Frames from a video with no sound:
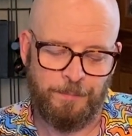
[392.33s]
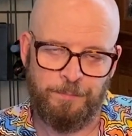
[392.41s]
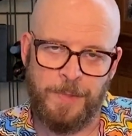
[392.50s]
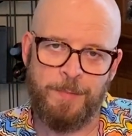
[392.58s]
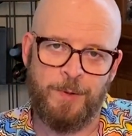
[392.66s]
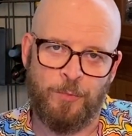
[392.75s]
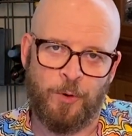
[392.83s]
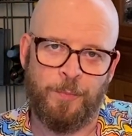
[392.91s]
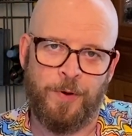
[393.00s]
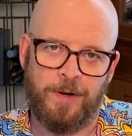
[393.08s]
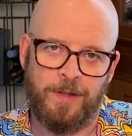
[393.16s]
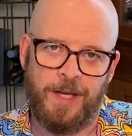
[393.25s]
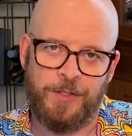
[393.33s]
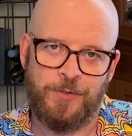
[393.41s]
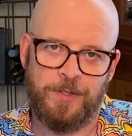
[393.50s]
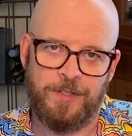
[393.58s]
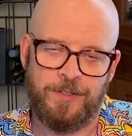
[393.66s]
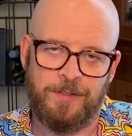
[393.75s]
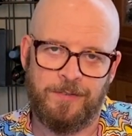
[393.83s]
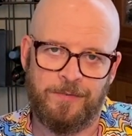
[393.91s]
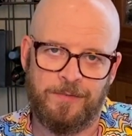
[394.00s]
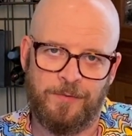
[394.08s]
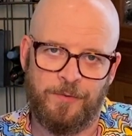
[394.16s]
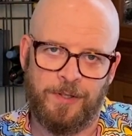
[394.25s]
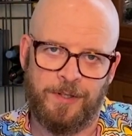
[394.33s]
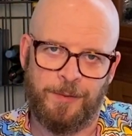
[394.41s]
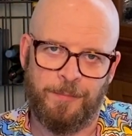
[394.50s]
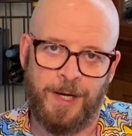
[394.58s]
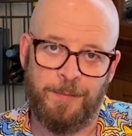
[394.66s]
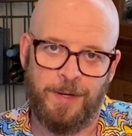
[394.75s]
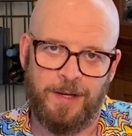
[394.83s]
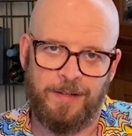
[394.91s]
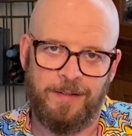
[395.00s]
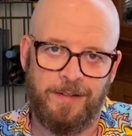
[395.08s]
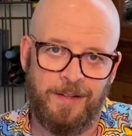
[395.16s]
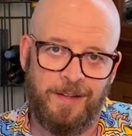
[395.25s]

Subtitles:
maybe more part of that tradition, really, in my mind,